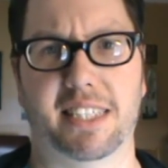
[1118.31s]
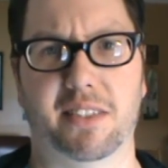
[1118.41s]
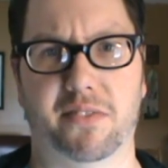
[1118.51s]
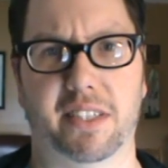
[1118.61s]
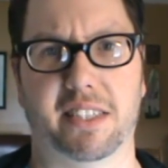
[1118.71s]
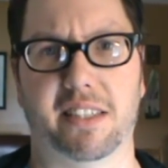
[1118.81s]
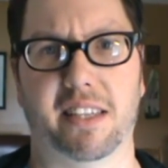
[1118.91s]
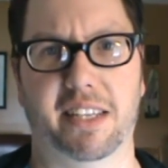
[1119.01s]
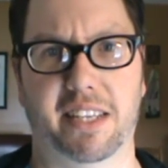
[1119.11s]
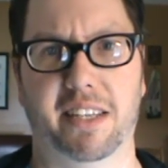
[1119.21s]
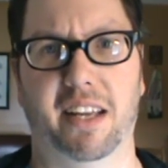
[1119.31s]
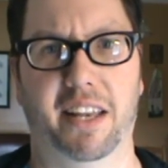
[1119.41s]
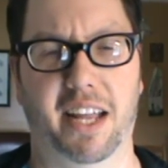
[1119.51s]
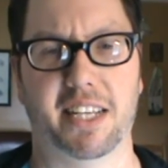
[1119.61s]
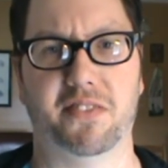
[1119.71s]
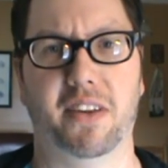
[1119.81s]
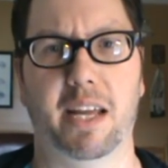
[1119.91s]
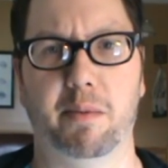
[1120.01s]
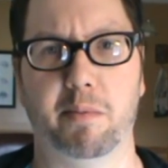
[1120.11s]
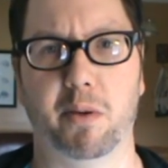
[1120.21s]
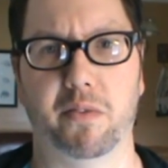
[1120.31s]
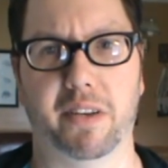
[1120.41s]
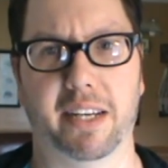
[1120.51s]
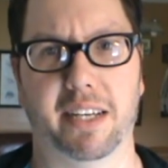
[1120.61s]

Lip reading: if it's a nice family movie.